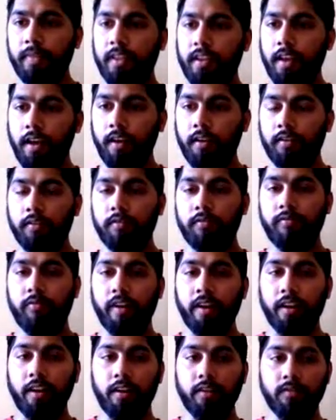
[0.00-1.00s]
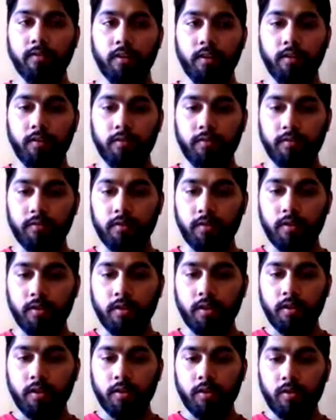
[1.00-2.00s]
Yeah, finally it's done.
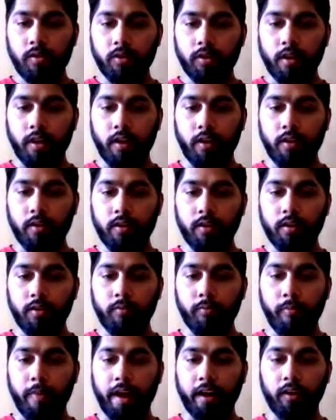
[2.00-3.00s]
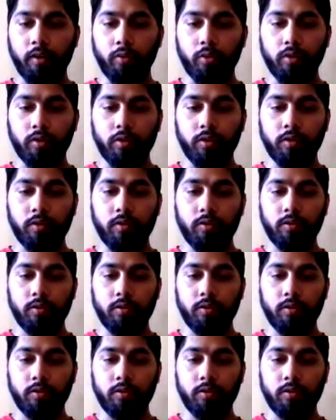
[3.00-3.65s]
Okay, back to the